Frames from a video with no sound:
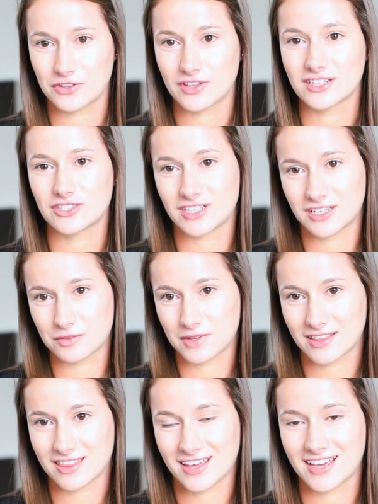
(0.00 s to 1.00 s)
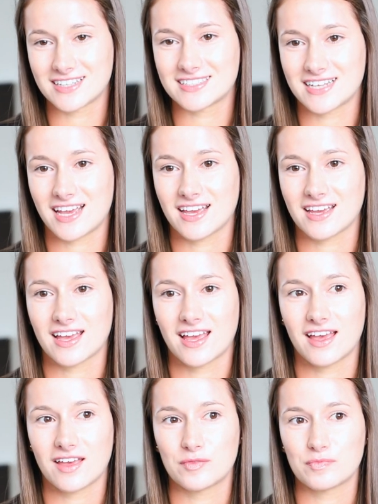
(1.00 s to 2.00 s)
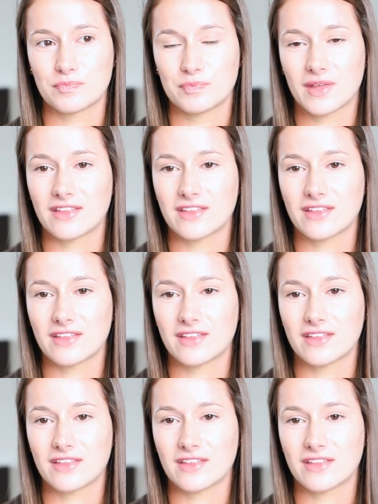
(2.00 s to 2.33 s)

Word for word: that she did with Ann Dang um,